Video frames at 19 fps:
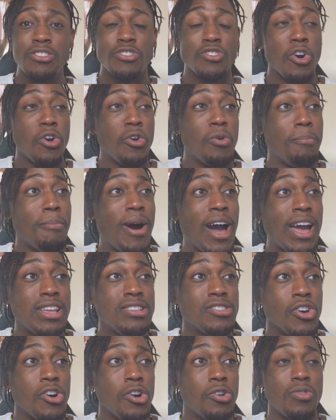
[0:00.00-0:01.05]
so
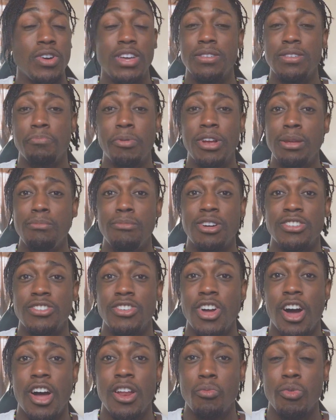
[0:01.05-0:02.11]
Mahito is pretty much
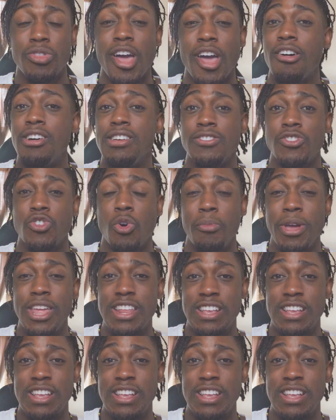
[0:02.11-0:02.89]
done without his domain